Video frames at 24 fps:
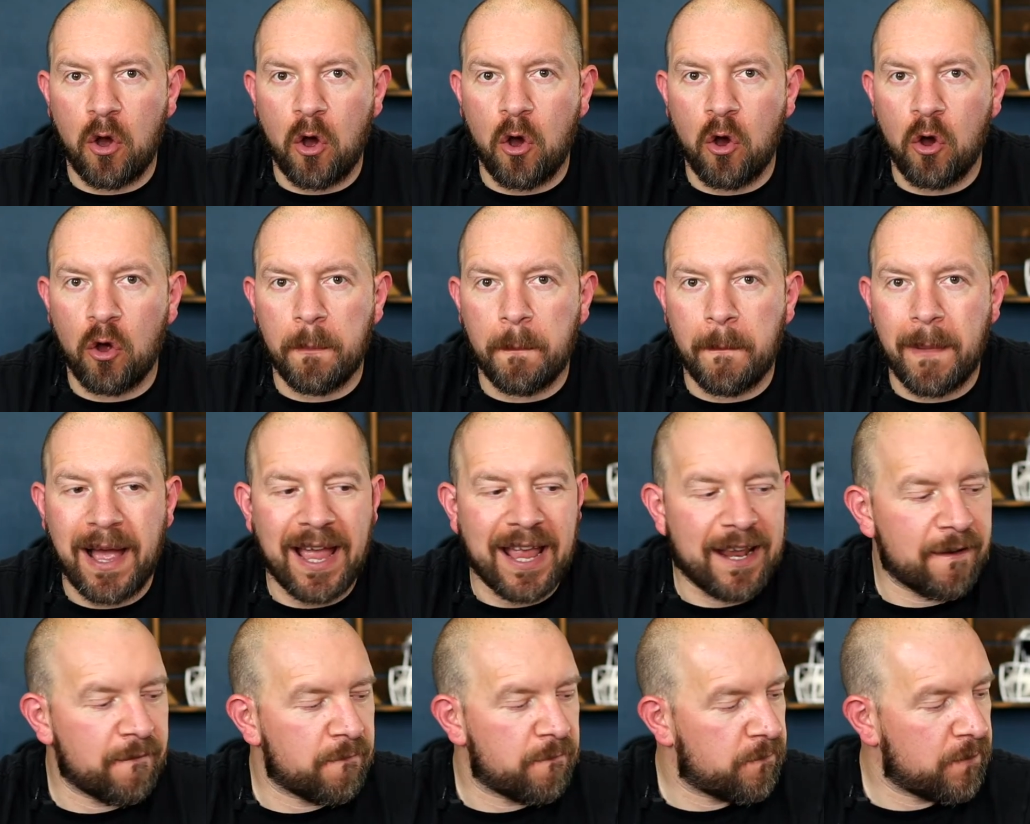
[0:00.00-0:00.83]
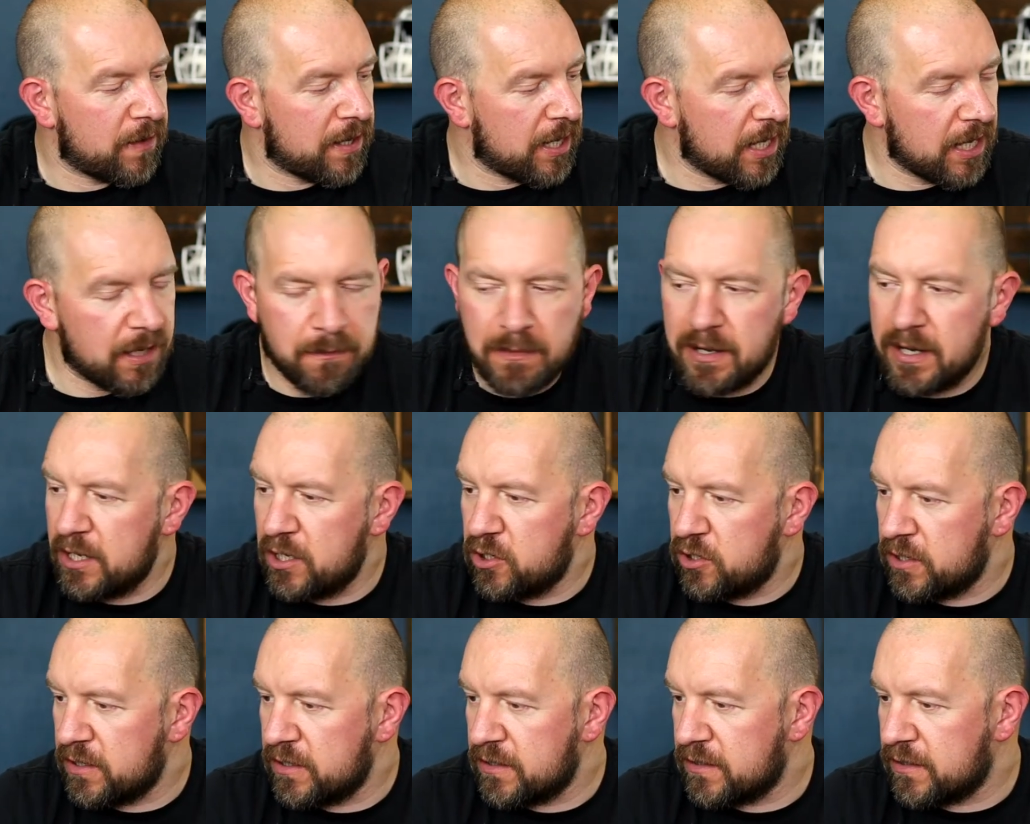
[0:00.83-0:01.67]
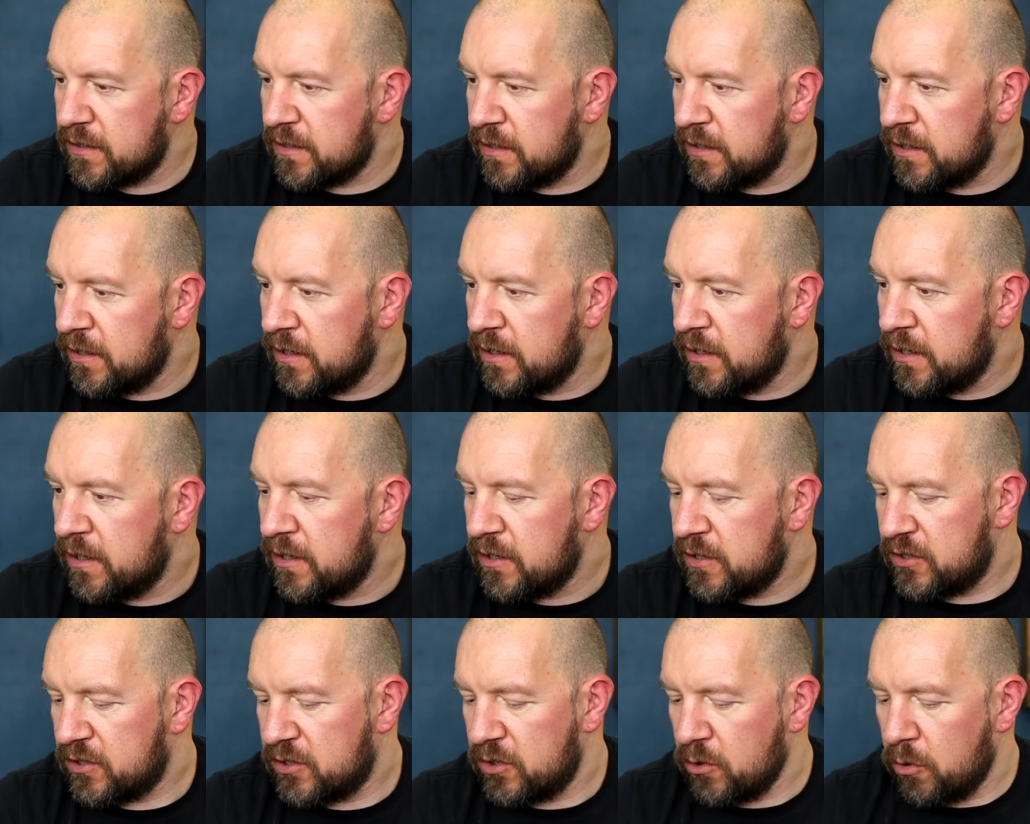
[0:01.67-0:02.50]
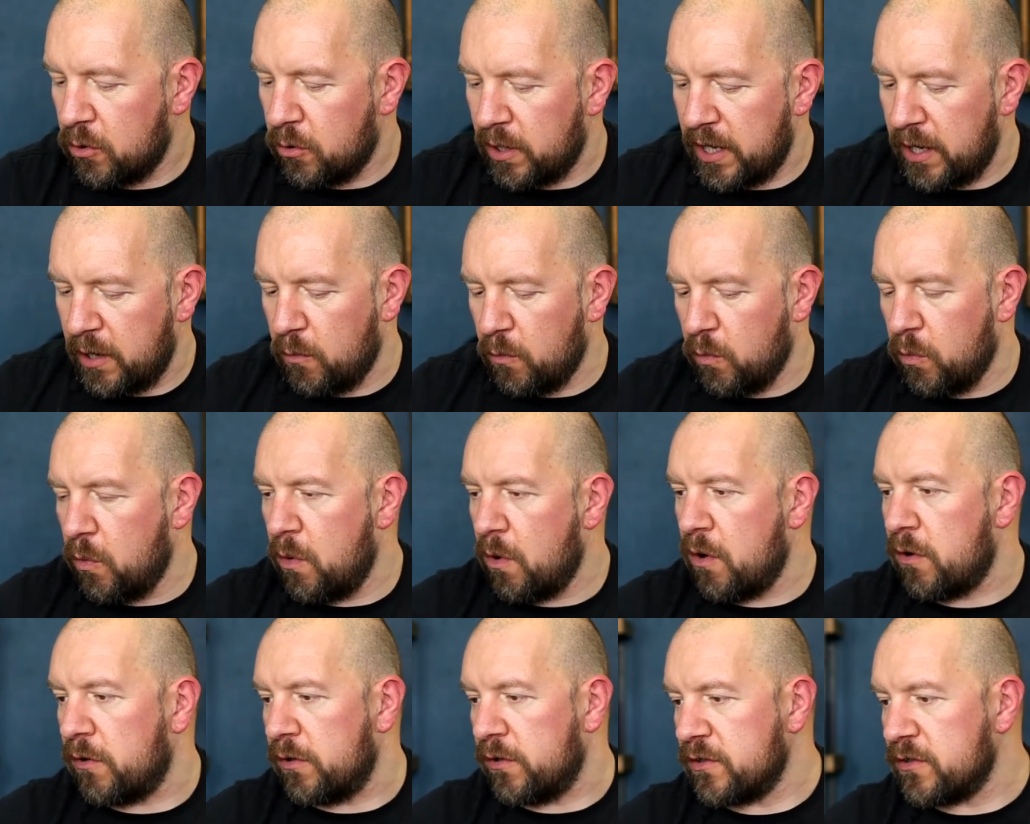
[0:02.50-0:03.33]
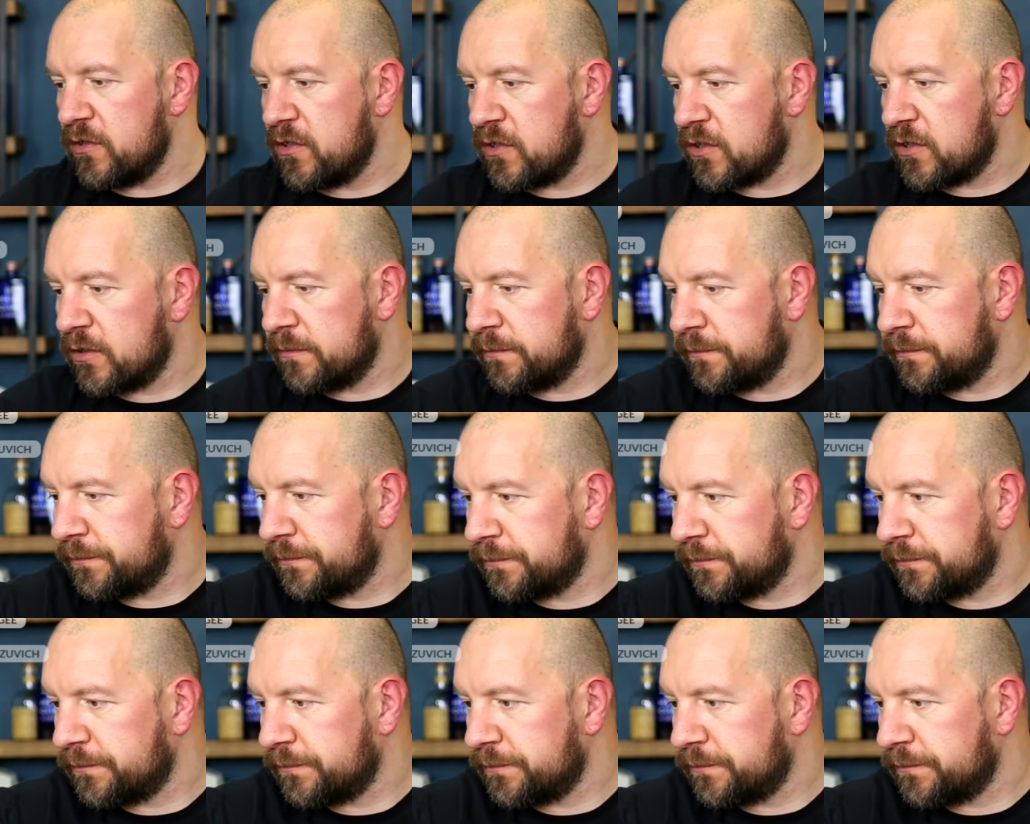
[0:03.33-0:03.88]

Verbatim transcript: on my Infinity miniatures. So it was,